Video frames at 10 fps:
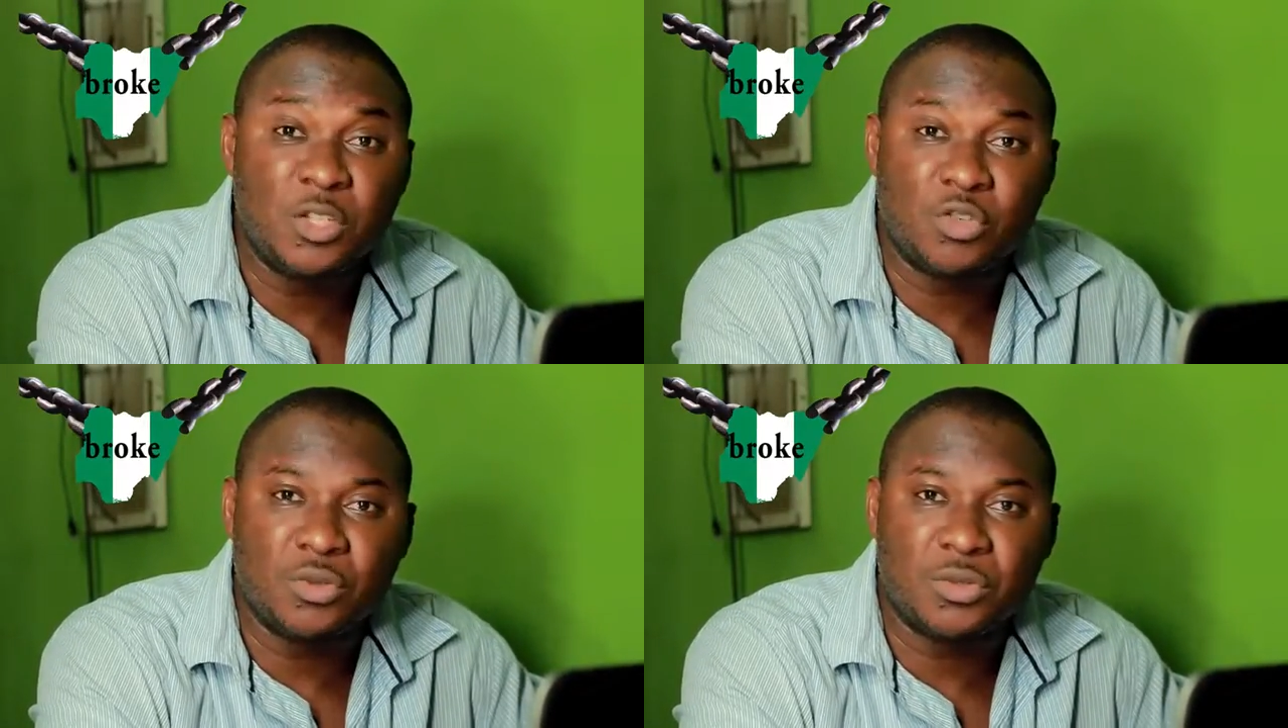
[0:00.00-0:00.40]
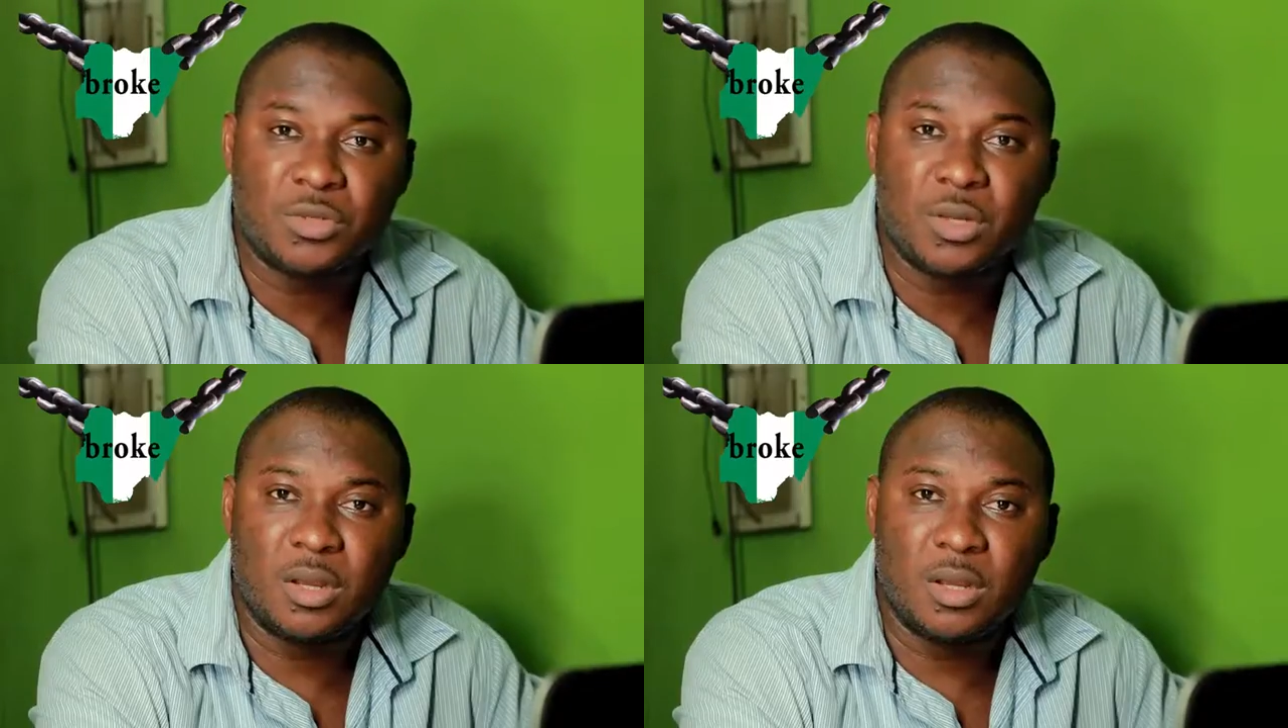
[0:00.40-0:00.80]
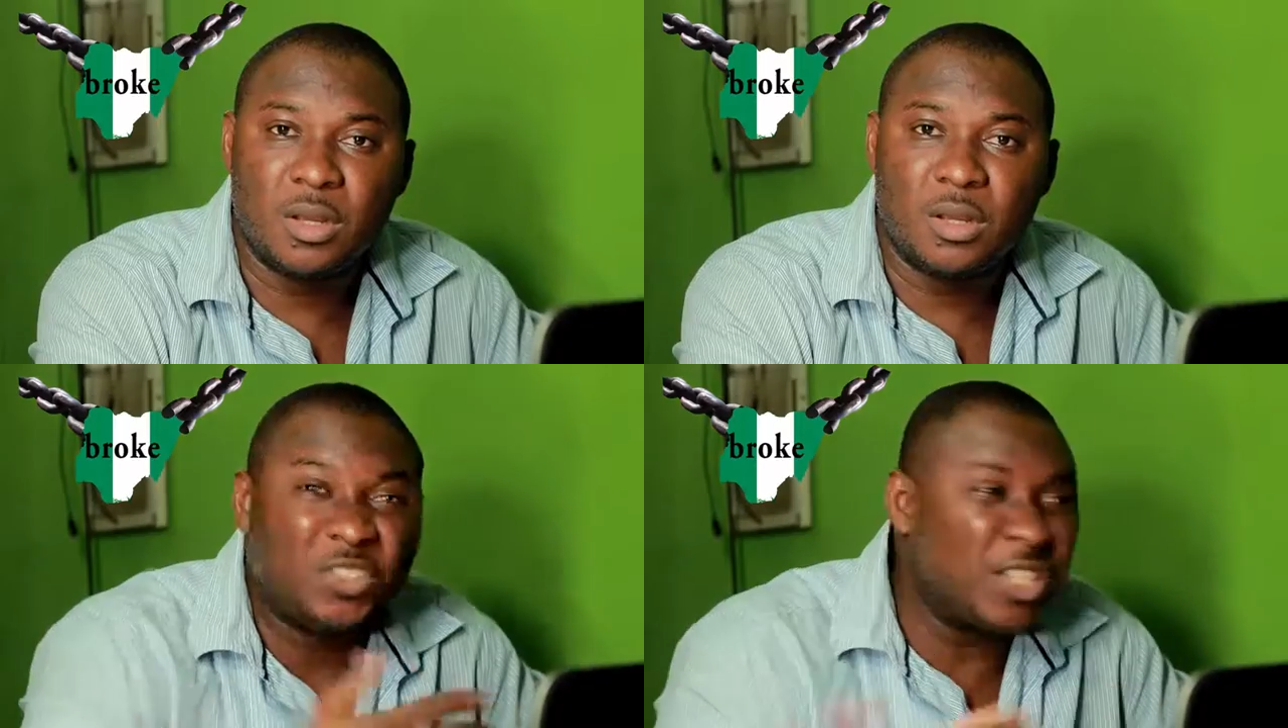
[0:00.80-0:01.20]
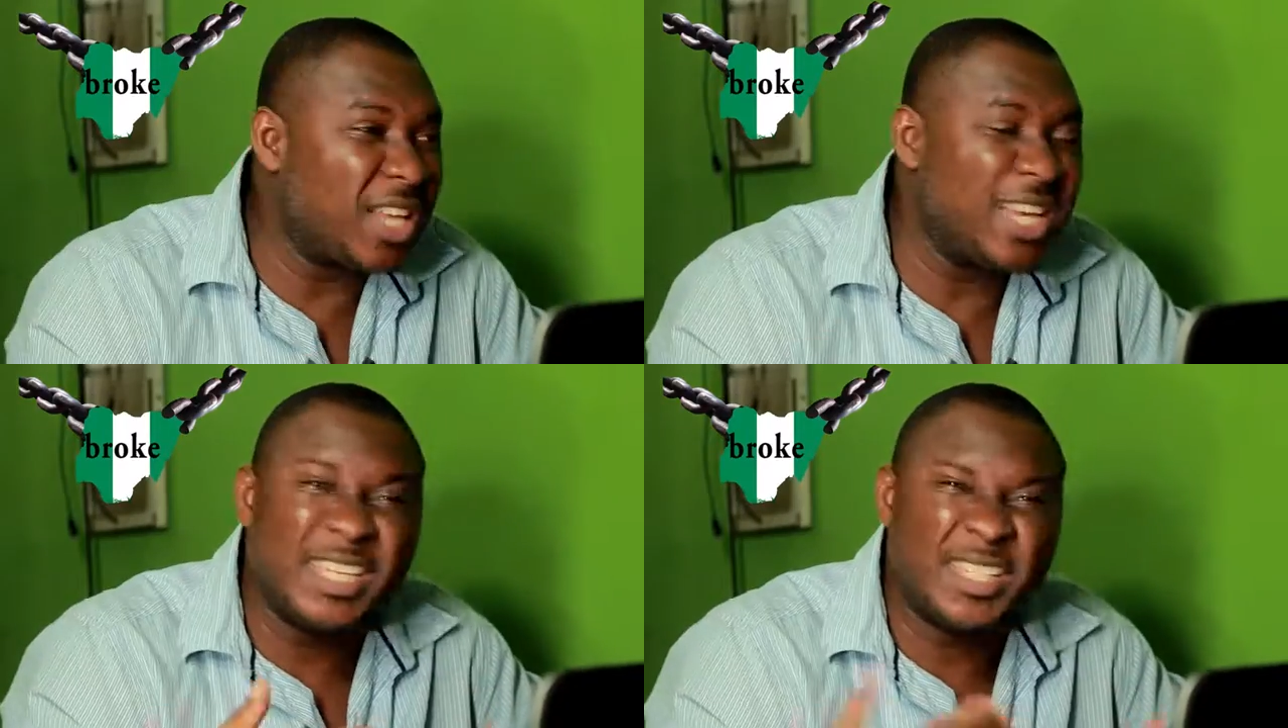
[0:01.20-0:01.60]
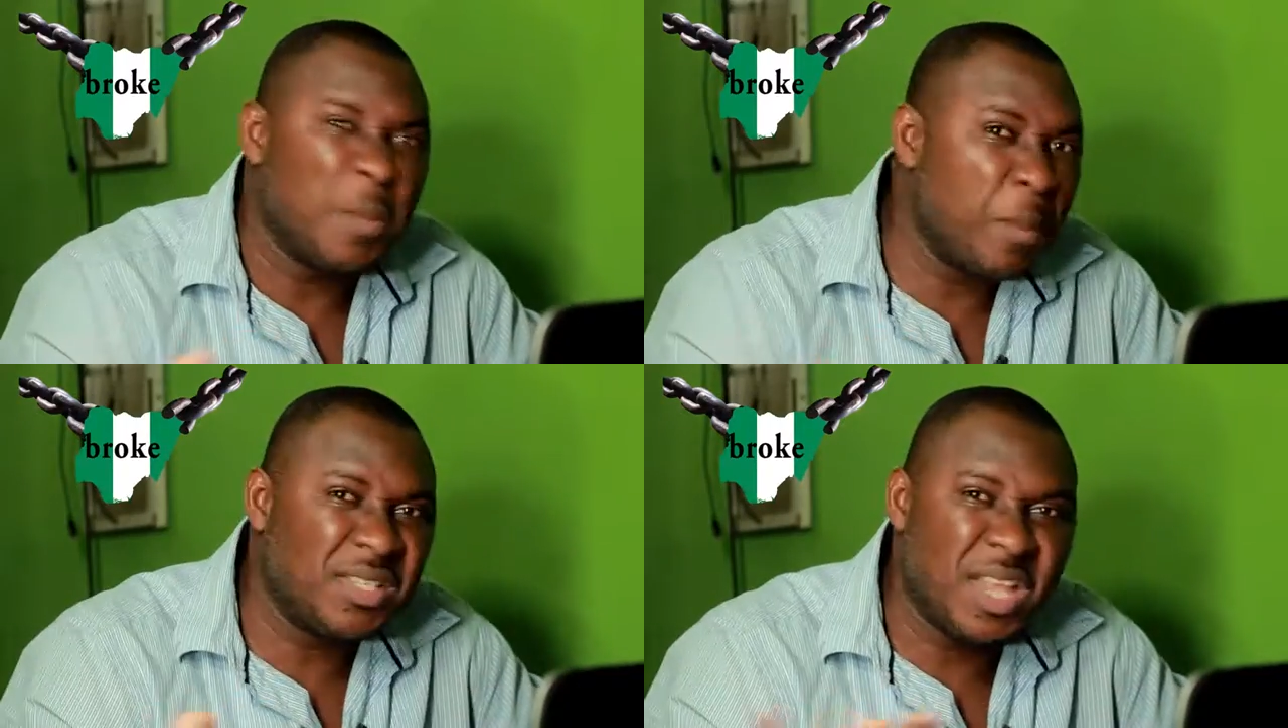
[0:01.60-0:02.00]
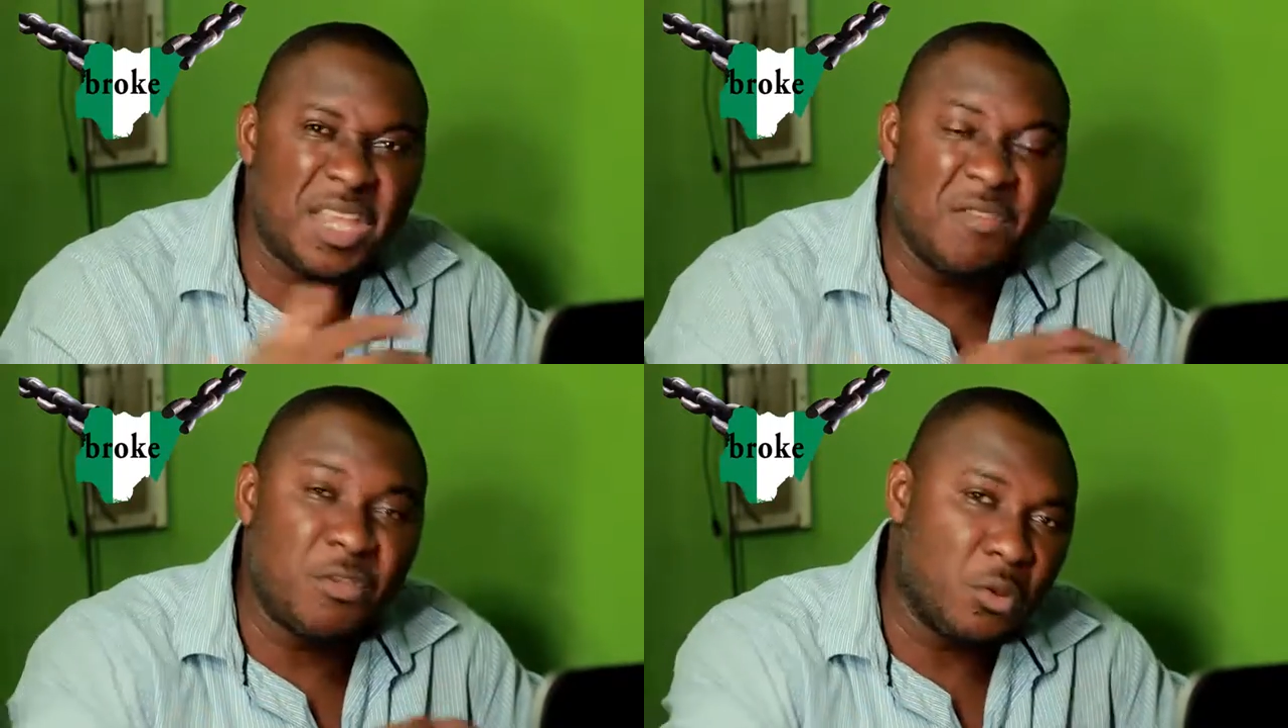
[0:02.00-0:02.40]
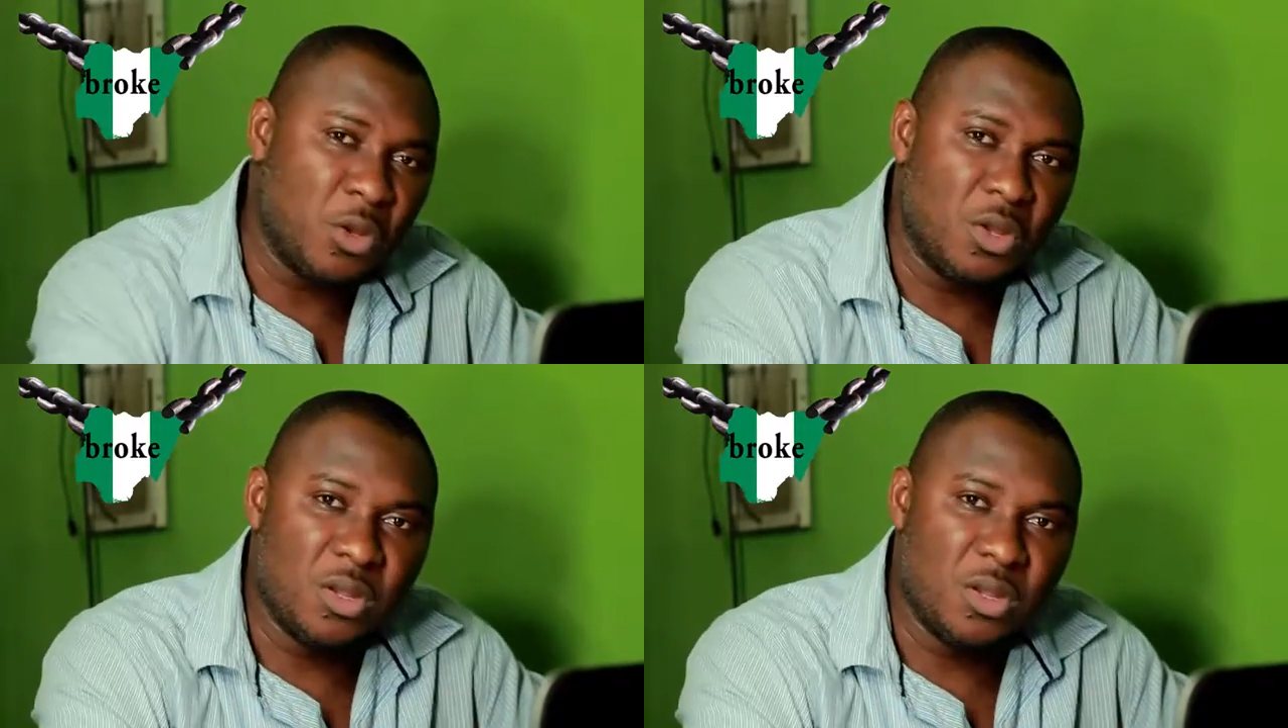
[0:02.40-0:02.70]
the truth. Interested in the stipends they give you,